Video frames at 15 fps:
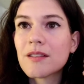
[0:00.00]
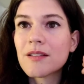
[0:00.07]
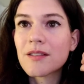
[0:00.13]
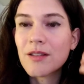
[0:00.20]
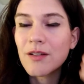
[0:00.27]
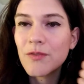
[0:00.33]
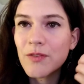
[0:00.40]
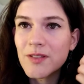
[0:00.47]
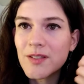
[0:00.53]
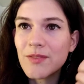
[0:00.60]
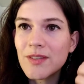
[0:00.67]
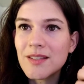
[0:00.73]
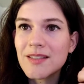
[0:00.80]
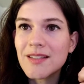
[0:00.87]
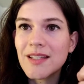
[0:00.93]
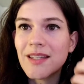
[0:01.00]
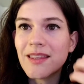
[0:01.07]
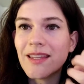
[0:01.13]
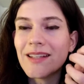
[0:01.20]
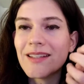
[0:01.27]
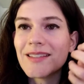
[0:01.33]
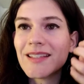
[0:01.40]
surface of the skin
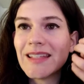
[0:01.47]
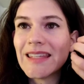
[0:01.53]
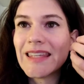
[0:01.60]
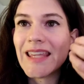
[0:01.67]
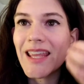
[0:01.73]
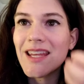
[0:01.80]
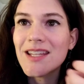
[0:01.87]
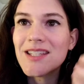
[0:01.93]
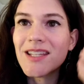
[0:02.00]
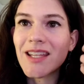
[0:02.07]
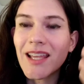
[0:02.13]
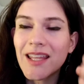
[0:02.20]
that is engaging